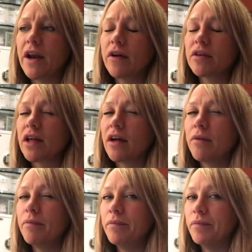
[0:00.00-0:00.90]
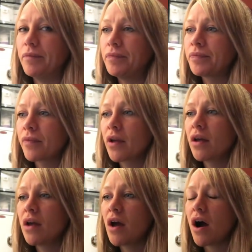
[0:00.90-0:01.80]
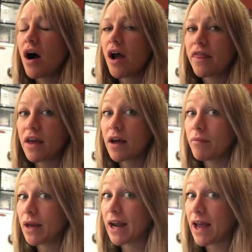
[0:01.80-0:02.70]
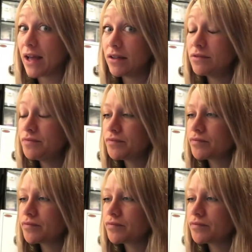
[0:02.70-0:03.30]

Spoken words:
And I was like, I think I'm going to get ill.